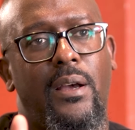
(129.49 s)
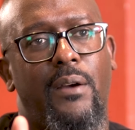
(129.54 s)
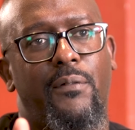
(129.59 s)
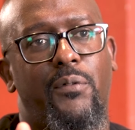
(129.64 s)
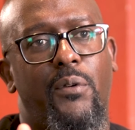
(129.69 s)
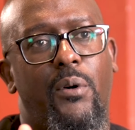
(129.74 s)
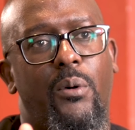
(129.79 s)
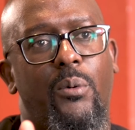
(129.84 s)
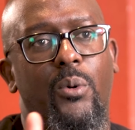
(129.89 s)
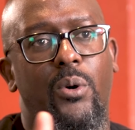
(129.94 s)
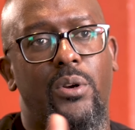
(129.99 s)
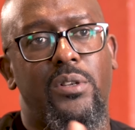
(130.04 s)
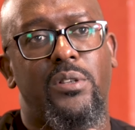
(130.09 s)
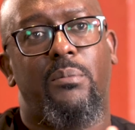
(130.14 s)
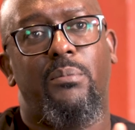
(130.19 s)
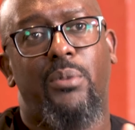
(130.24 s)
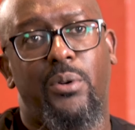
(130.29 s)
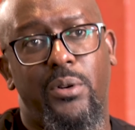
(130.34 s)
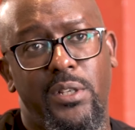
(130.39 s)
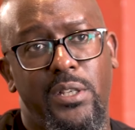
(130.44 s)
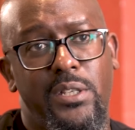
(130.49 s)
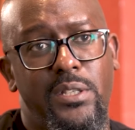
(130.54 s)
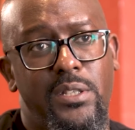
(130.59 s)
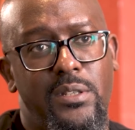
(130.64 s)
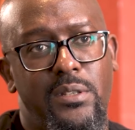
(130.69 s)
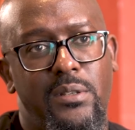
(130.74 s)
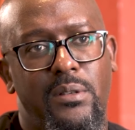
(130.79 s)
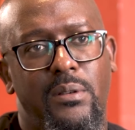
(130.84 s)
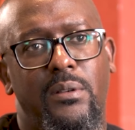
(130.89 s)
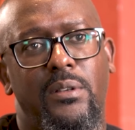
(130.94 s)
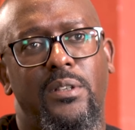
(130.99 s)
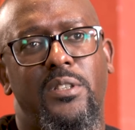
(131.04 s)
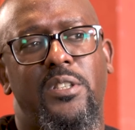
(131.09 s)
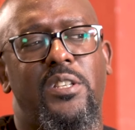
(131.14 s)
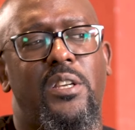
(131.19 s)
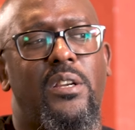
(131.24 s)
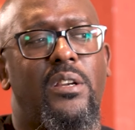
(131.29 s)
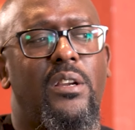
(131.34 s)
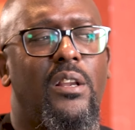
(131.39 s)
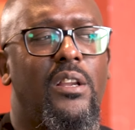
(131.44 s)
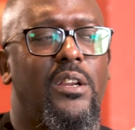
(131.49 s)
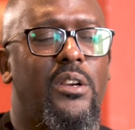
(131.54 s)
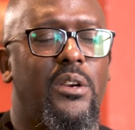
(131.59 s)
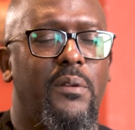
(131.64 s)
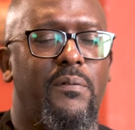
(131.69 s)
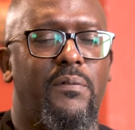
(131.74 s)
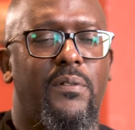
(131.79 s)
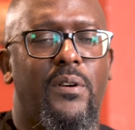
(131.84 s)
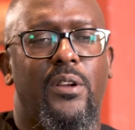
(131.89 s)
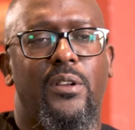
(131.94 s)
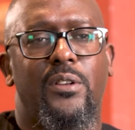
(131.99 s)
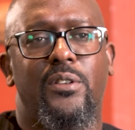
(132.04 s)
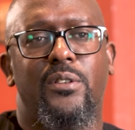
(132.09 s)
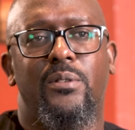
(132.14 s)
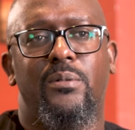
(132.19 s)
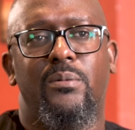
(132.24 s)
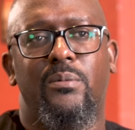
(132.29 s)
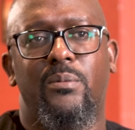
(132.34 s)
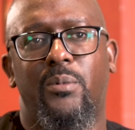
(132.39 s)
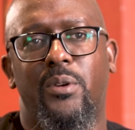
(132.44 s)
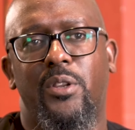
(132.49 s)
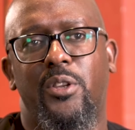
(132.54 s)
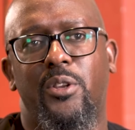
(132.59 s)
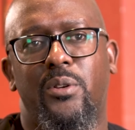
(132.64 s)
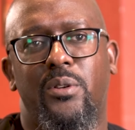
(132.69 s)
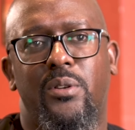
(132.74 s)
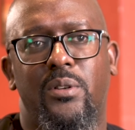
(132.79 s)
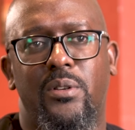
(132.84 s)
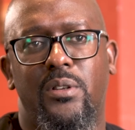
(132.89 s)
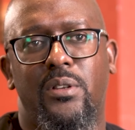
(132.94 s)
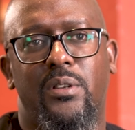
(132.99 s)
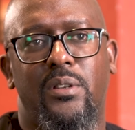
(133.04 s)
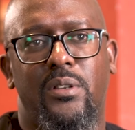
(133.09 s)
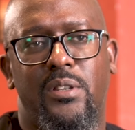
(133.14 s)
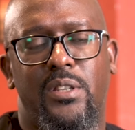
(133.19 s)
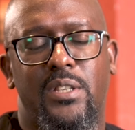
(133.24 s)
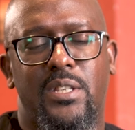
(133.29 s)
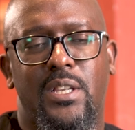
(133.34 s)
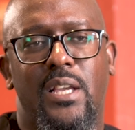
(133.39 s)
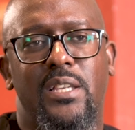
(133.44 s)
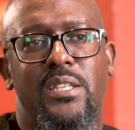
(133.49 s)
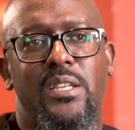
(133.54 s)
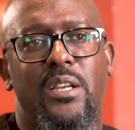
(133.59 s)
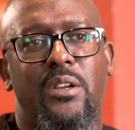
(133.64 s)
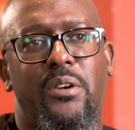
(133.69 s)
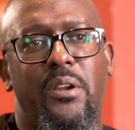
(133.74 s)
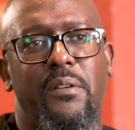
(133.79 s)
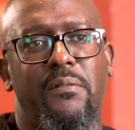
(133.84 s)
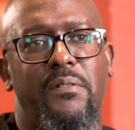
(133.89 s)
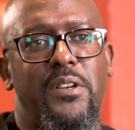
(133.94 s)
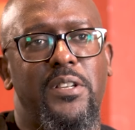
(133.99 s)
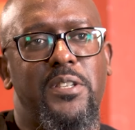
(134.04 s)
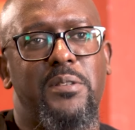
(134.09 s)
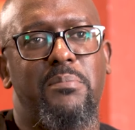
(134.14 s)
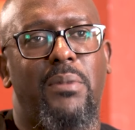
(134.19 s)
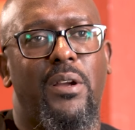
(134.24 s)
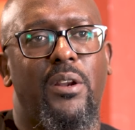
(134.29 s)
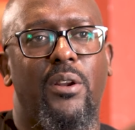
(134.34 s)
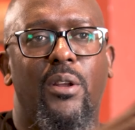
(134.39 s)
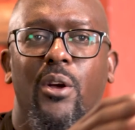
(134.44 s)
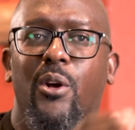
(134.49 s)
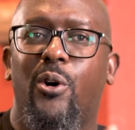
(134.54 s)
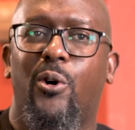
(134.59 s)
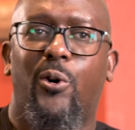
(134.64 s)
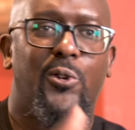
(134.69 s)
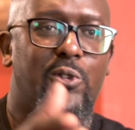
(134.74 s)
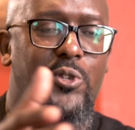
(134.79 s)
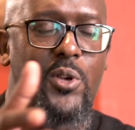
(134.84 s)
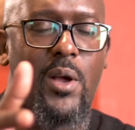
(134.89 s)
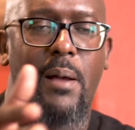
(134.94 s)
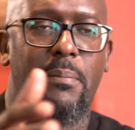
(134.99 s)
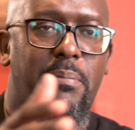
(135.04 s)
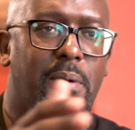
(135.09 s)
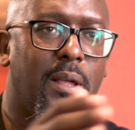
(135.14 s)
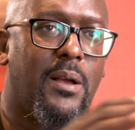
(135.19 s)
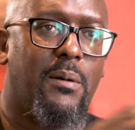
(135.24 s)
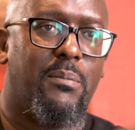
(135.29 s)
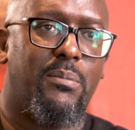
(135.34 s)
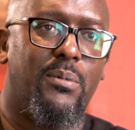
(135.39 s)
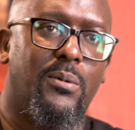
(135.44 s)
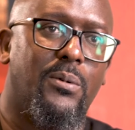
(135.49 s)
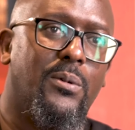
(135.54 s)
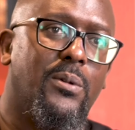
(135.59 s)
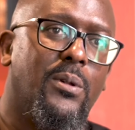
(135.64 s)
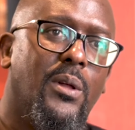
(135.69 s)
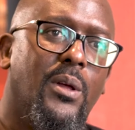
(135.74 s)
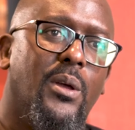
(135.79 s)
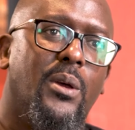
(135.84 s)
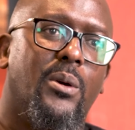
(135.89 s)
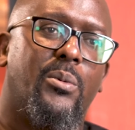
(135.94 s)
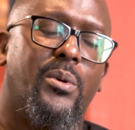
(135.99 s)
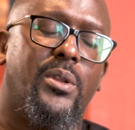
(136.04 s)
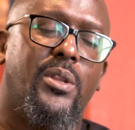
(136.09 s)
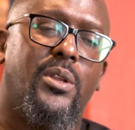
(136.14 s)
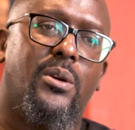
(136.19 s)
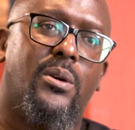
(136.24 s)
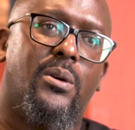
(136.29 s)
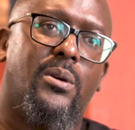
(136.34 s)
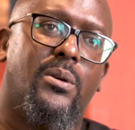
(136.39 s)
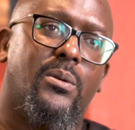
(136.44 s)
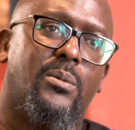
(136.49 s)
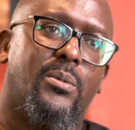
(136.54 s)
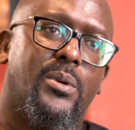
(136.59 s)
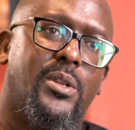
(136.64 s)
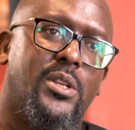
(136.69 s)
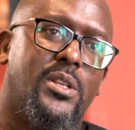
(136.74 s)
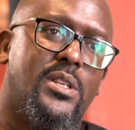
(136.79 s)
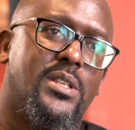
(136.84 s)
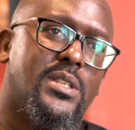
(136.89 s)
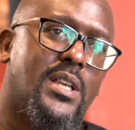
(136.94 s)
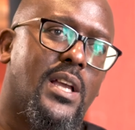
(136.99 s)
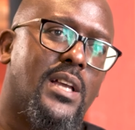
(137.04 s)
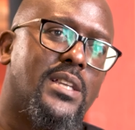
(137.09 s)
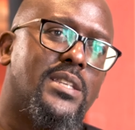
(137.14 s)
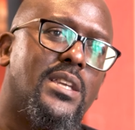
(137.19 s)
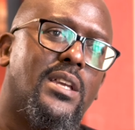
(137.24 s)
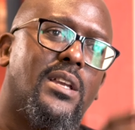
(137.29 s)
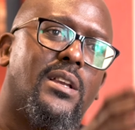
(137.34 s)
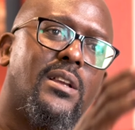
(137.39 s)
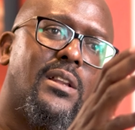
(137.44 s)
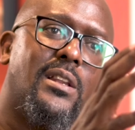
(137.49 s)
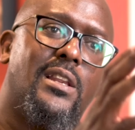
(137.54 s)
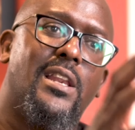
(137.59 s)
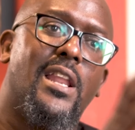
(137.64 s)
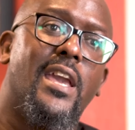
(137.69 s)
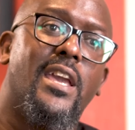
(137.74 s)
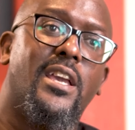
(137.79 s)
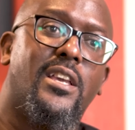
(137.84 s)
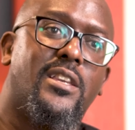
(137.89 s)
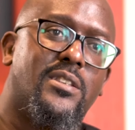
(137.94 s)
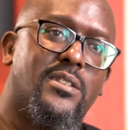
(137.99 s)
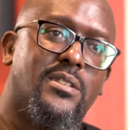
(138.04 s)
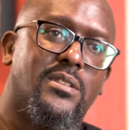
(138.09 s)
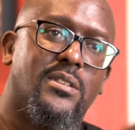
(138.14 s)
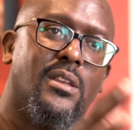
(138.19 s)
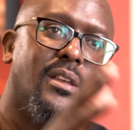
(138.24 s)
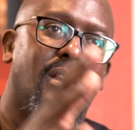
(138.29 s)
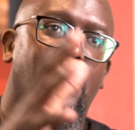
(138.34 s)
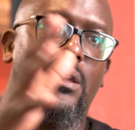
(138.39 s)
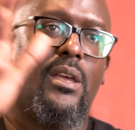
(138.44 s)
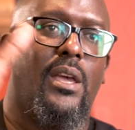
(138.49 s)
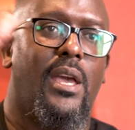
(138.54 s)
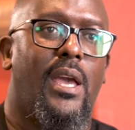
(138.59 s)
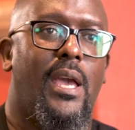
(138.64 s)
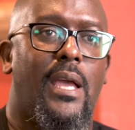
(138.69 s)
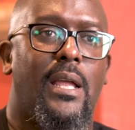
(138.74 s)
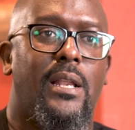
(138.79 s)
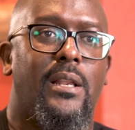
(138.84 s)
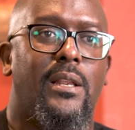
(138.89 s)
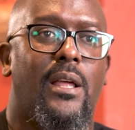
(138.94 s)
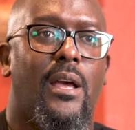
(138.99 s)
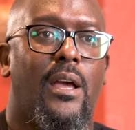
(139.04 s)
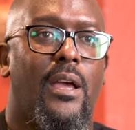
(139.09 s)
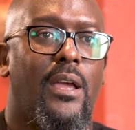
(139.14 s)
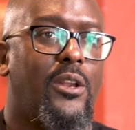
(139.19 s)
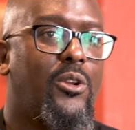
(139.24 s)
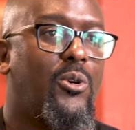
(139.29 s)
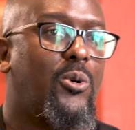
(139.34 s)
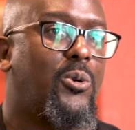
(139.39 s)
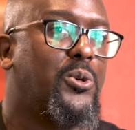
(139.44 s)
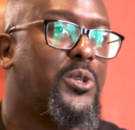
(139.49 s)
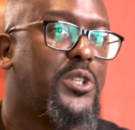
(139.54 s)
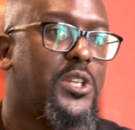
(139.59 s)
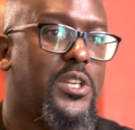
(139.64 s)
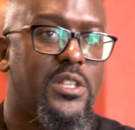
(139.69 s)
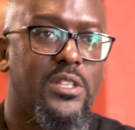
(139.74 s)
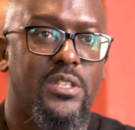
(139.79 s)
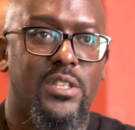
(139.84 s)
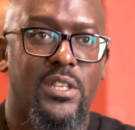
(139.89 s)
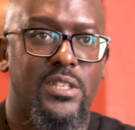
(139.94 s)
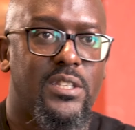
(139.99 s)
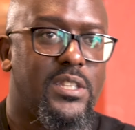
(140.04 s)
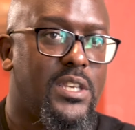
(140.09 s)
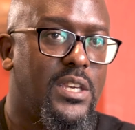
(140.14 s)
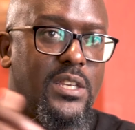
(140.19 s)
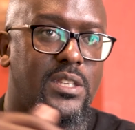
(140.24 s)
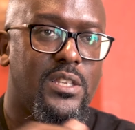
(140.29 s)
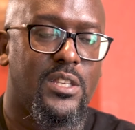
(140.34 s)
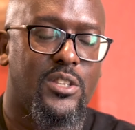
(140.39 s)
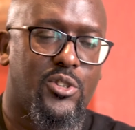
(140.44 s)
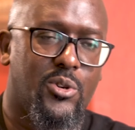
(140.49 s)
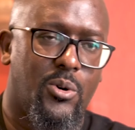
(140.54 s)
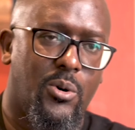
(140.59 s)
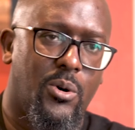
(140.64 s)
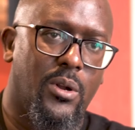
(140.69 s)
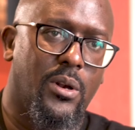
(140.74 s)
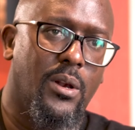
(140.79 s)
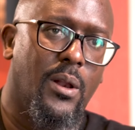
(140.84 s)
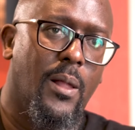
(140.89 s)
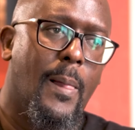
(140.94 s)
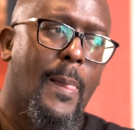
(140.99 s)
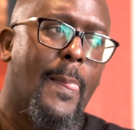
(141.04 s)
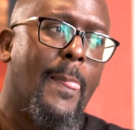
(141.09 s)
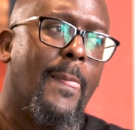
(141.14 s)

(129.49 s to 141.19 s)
for water bodies, generally referred when you're discussing rivers, but also applicable when you're discussing lakes and oceans and seas and so on.